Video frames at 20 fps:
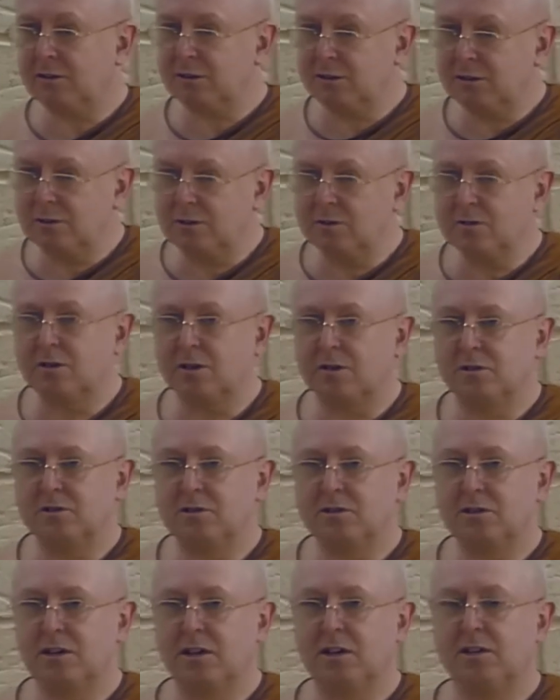to use those
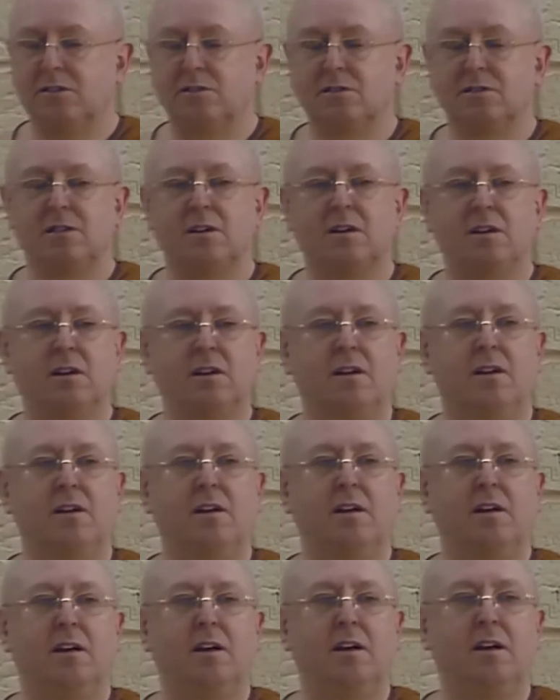chairs.
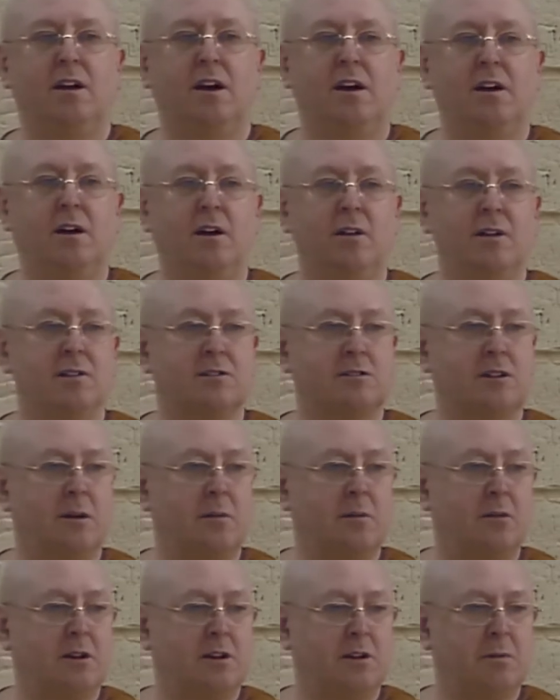I know that
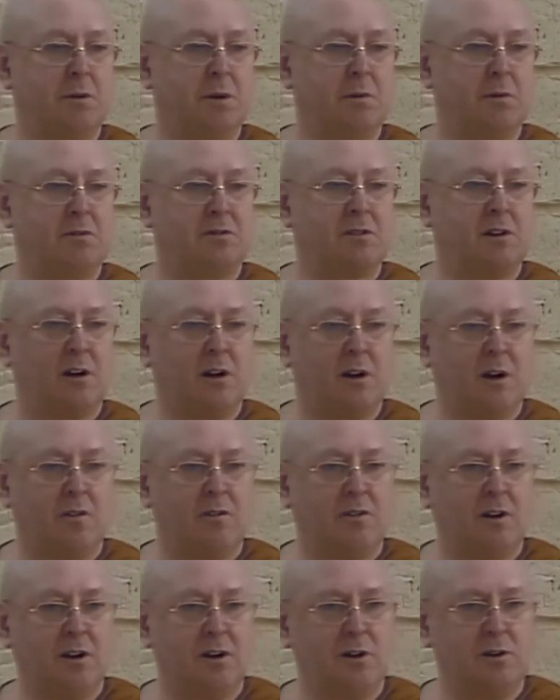sometimes people say, oh,
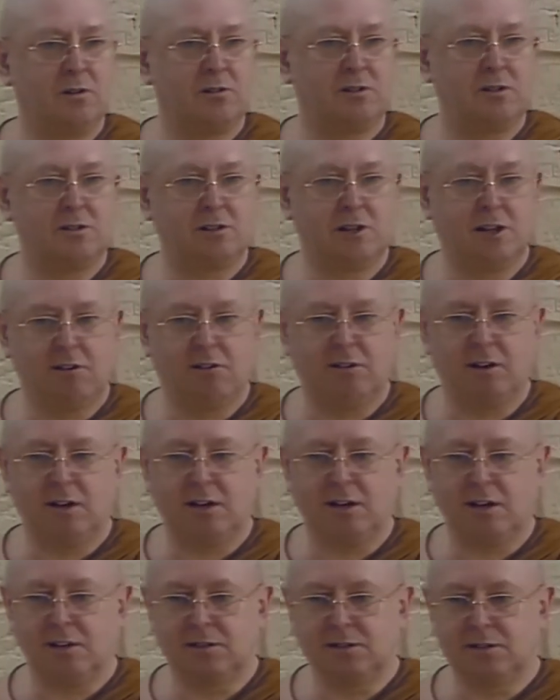if I use a chair I
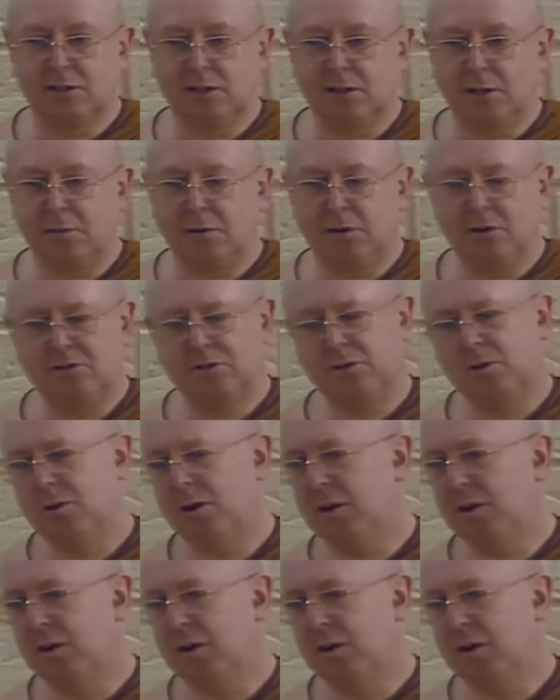get sleepy. You soon